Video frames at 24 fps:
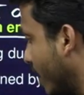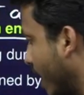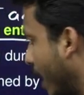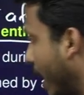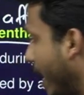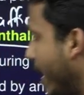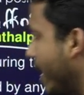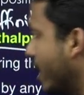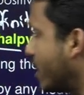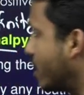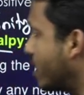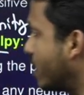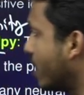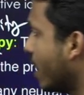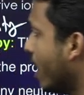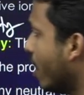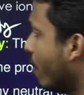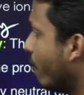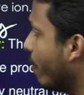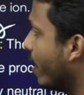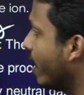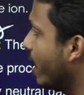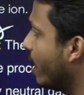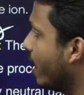released
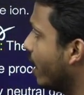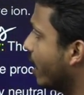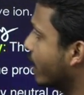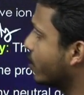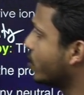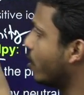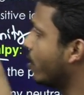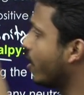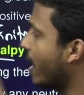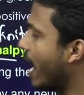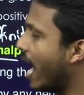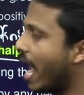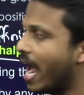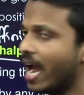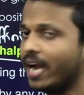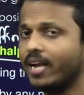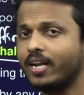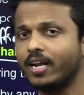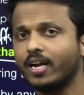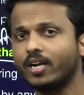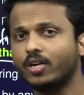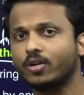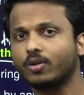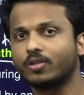when an electron
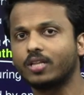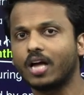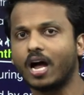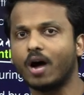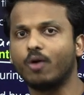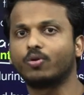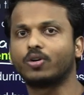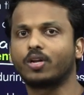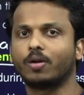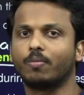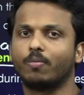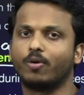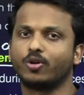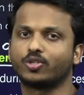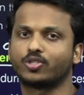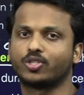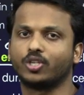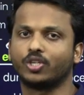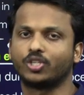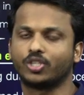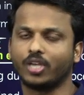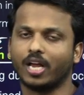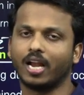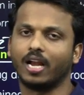added to the
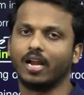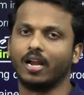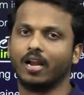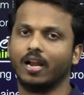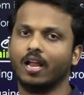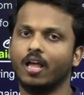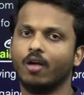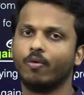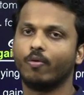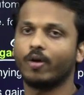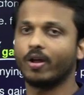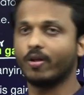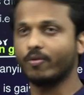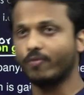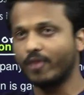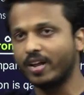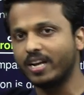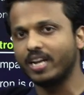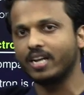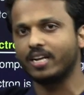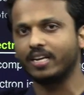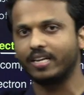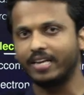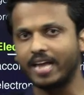outermost shell, or
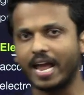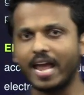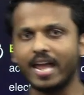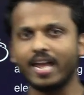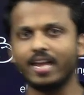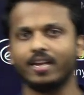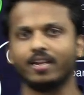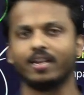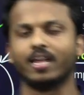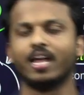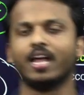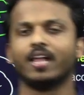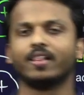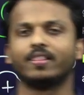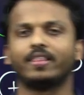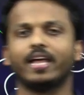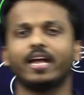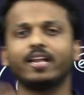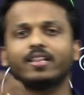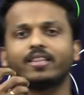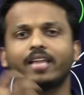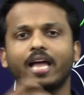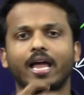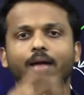when it gained,
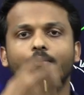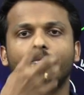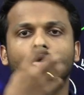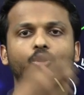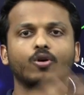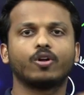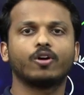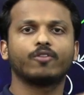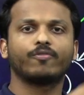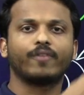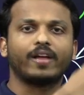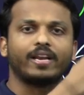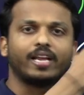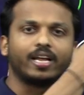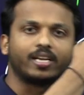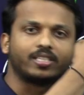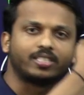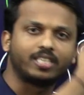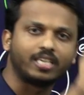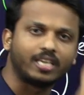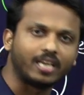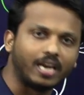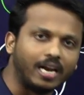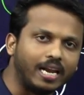then the amount of
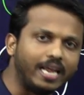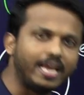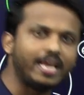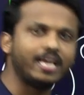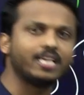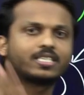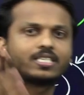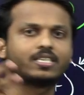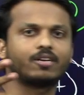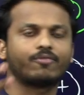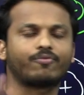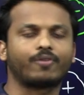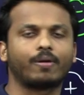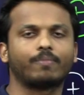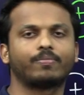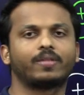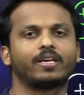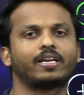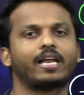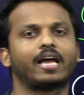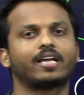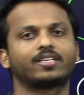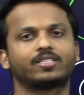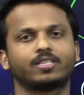energy released from
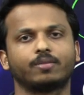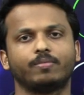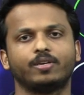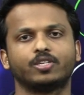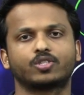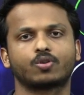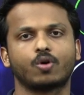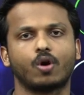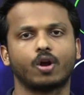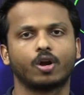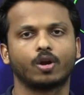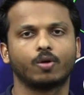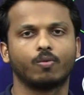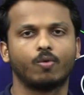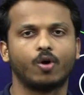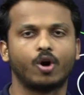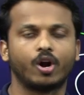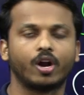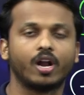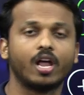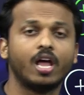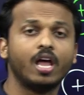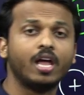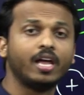that atom is called
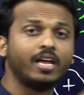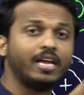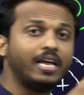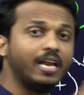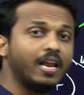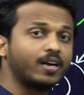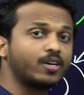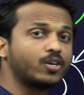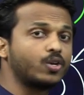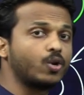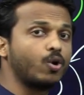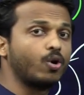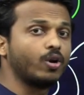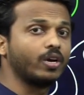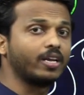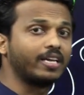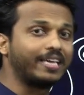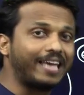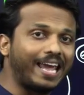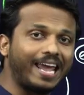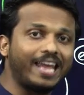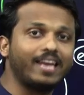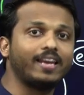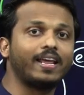what? Electron
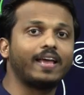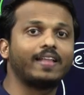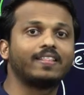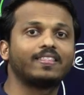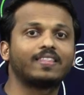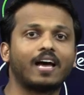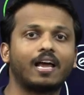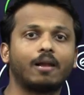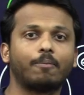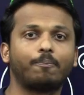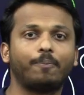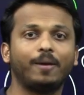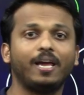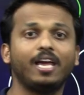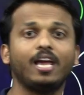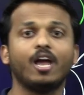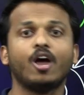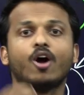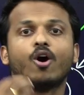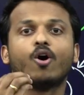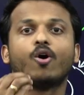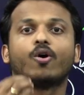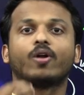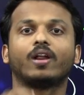gain
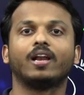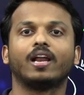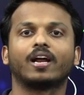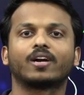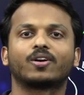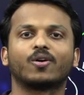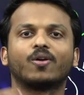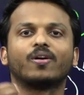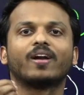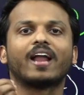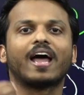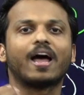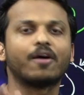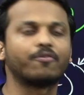enthalpy or electron